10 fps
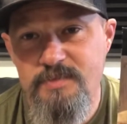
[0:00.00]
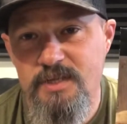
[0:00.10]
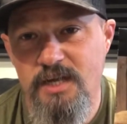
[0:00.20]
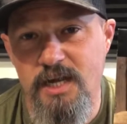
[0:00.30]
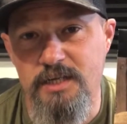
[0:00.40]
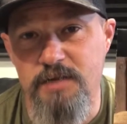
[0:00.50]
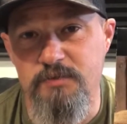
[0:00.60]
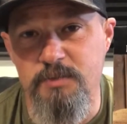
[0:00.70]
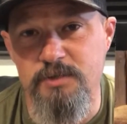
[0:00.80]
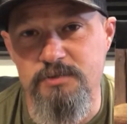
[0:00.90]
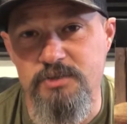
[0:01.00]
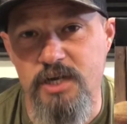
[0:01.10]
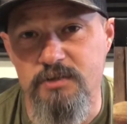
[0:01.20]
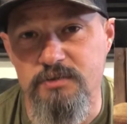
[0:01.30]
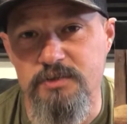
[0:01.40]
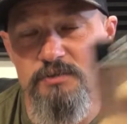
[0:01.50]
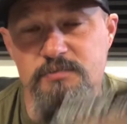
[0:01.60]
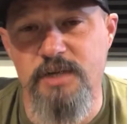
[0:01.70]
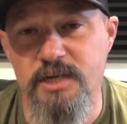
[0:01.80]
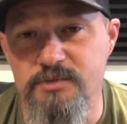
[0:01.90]
I'd love to be able to cycle through
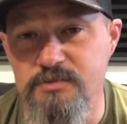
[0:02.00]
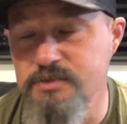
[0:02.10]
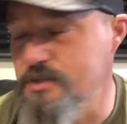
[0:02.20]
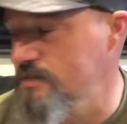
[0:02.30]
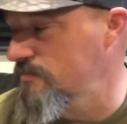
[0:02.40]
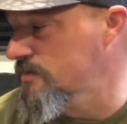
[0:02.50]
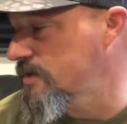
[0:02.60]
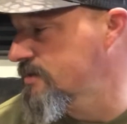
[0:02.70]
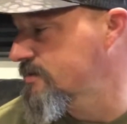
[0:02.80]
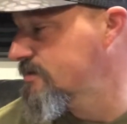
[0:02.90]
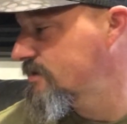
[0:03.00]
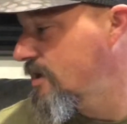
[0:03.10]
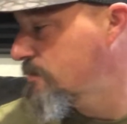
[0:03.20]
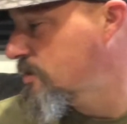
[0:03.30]
some natural stuff and not be